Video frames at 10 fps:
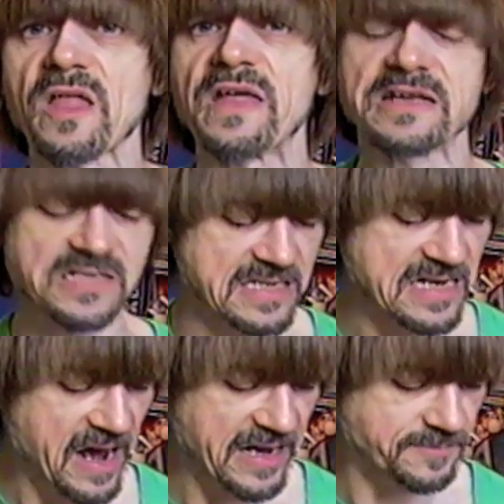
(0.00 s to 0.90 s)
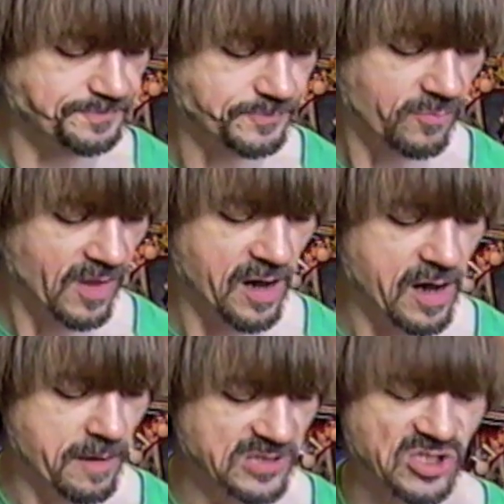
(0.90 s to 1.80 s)
That is a nut.
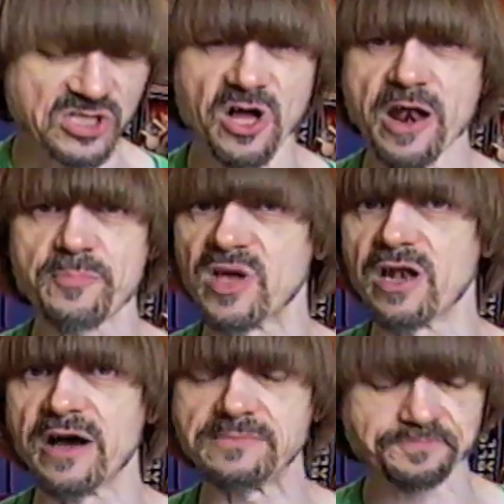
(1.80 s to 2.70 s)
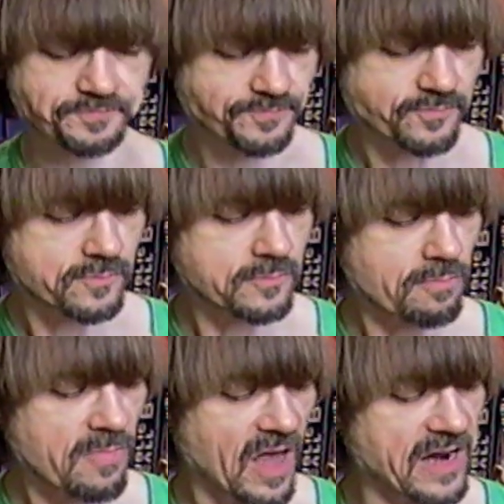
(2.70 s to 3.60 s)
It's not a peanut,
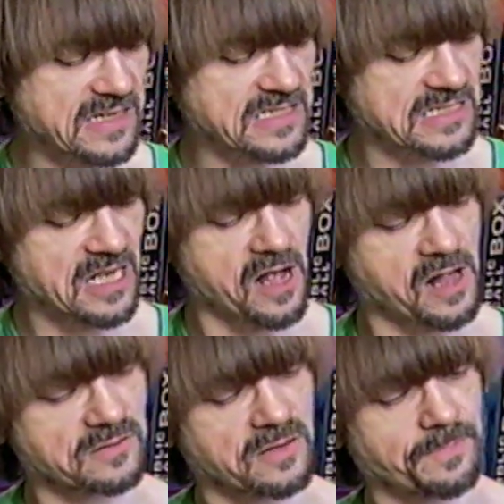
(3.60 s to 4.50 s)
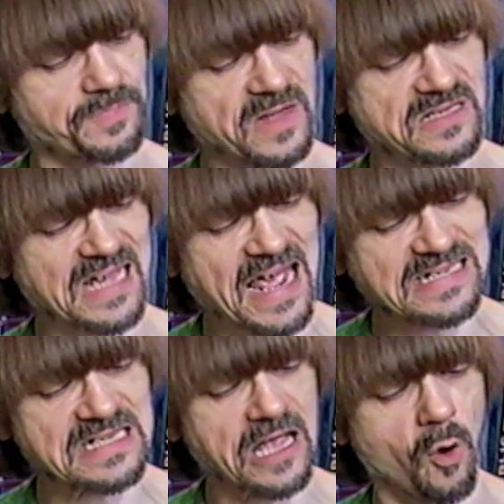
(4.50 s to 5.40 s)
and it's not, it
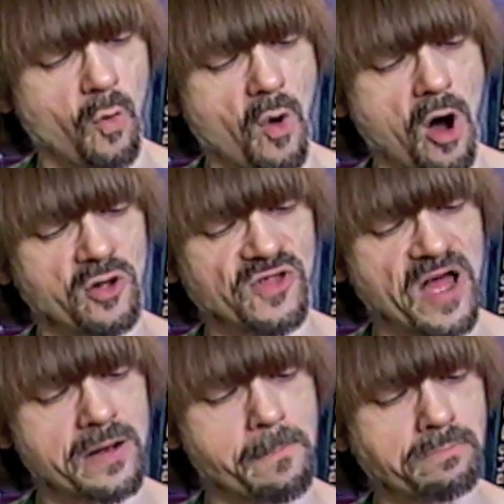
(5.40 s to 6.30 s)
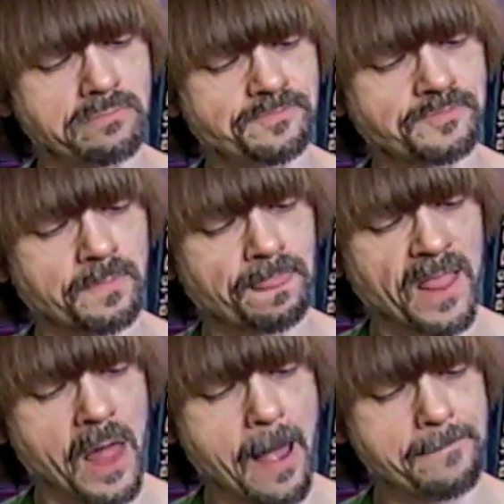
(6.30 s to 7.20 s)
tastes like a walnut,
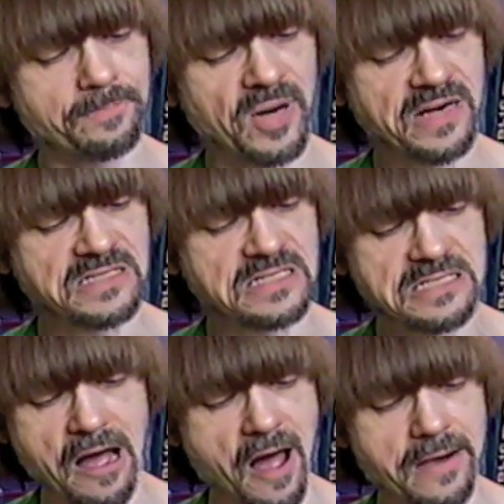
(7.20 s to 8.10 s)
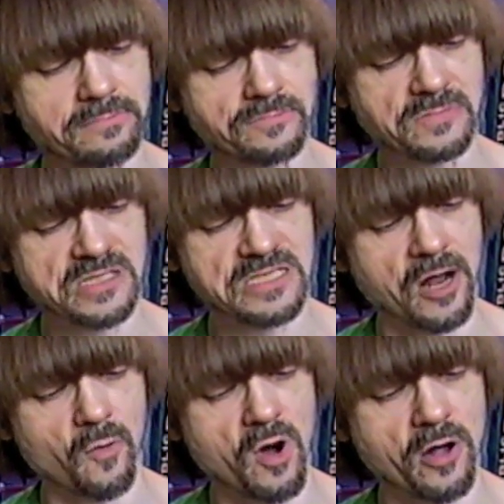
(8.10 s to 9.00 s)
but it's not. It's
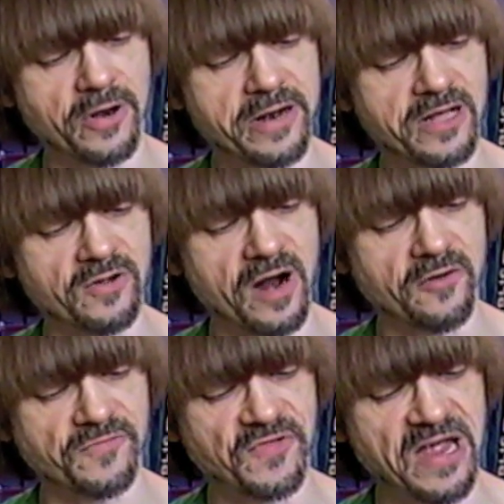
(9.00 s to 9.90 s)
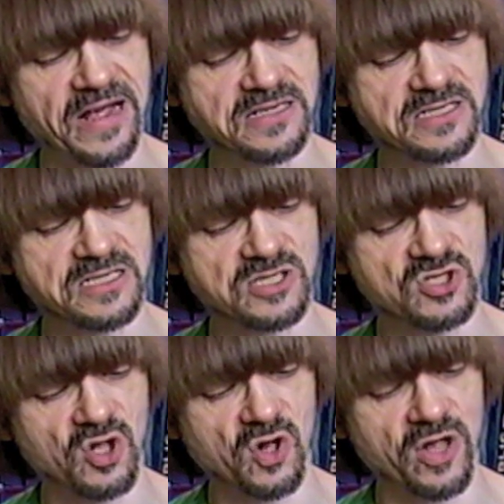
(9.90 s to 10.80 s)
not a walnut either, I don't think, because it doesn't
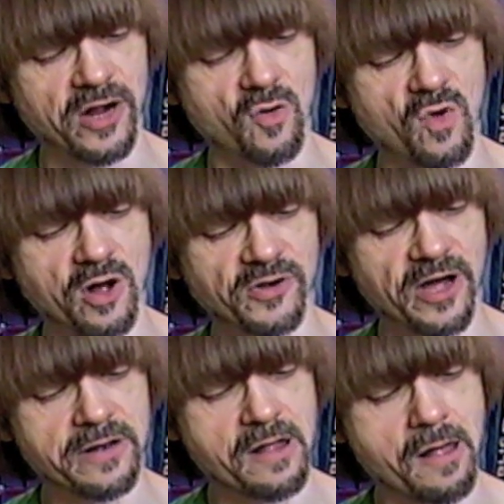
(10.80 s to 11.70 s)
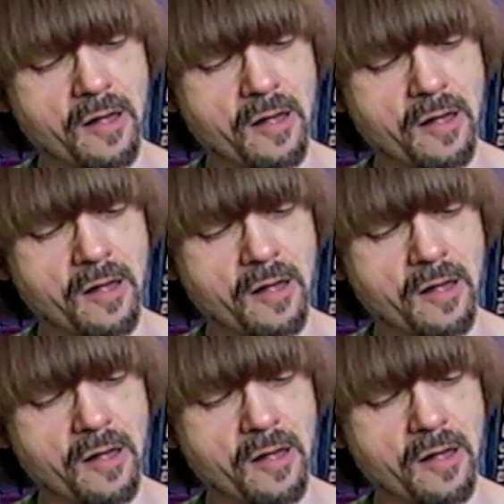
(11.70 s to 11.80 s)
look like a walnut.